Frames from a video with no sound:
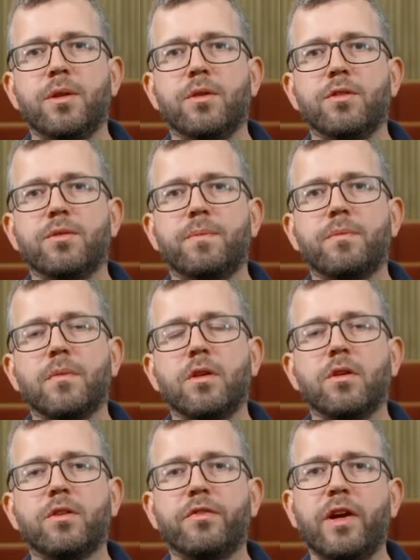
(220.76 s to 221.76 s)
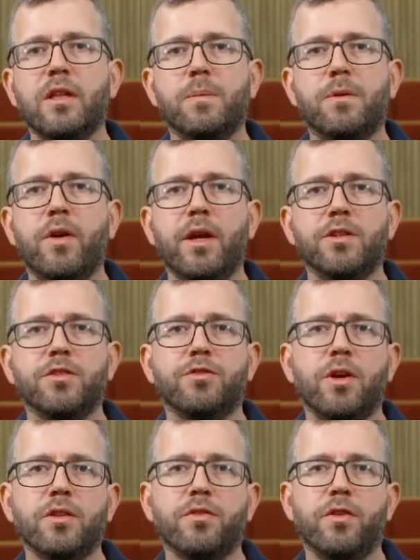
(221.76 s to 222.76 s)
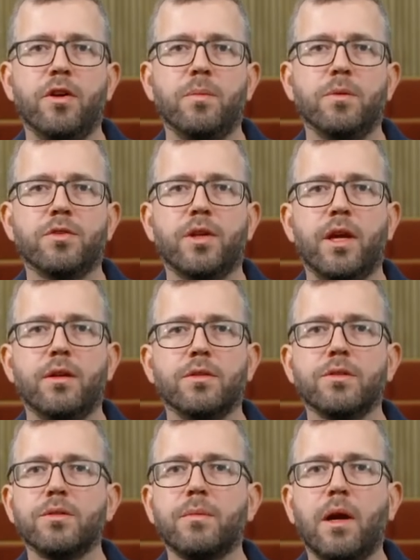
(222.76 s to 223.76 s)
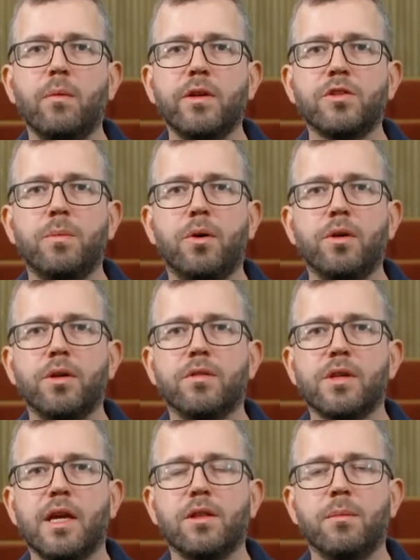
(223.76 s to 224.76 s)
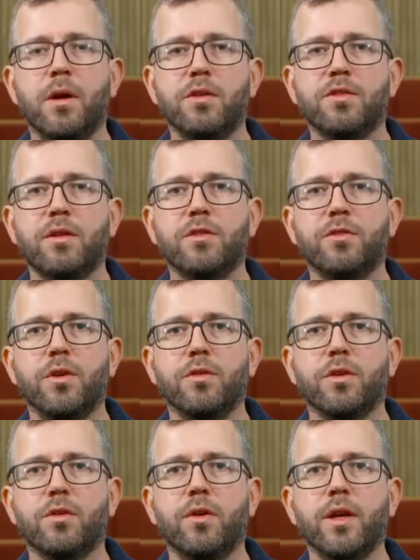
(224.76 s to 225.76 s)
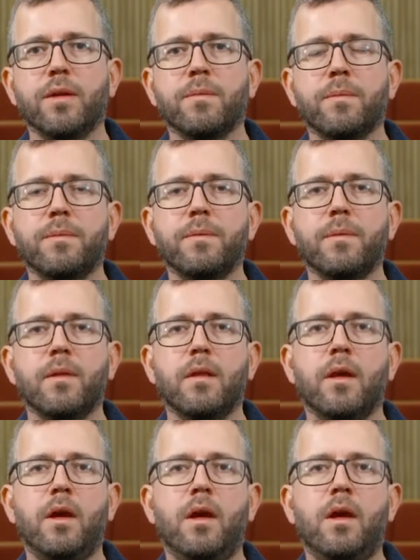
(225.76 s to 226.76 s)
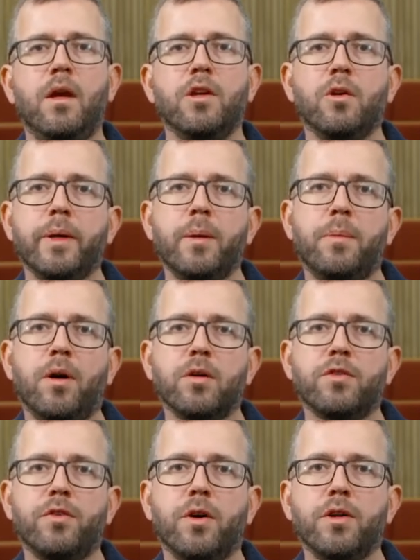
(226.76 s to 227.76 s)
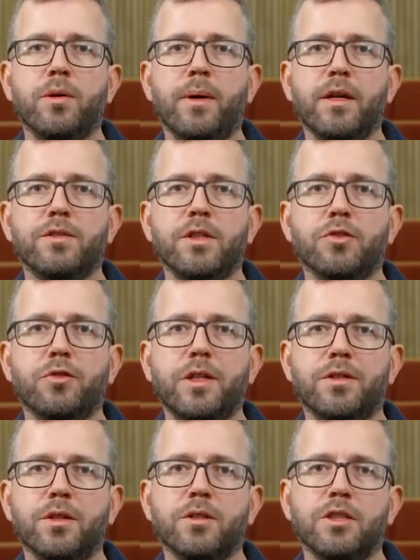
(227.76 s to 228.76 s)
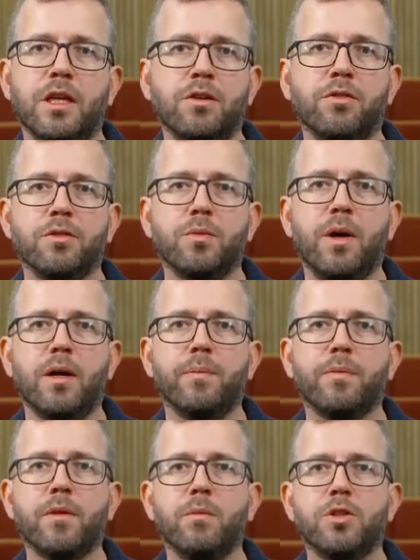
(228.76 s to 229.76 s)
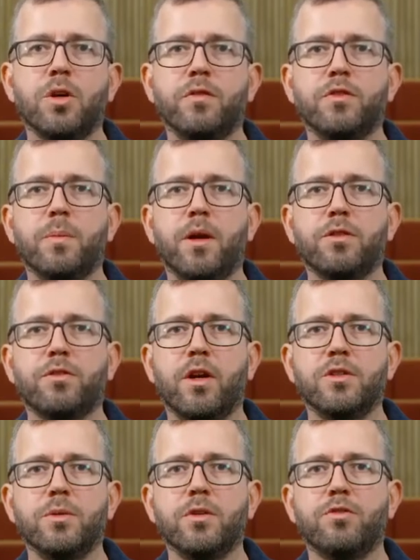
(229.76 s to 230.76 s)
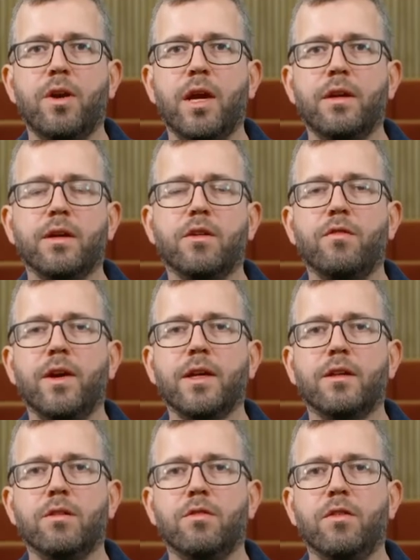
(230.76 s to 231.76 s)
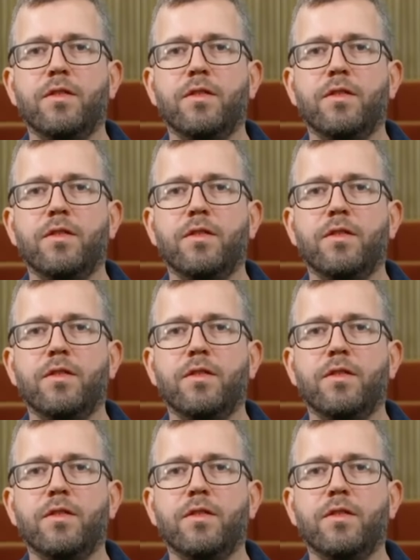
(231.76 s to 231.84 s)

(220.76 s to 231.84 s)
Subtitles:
with us, you'll develop a range of transferable skills and we'll support you to get the most out of your degree. You'll be a part of our Humanities Research Centre as well, which offers postgraduate training and regular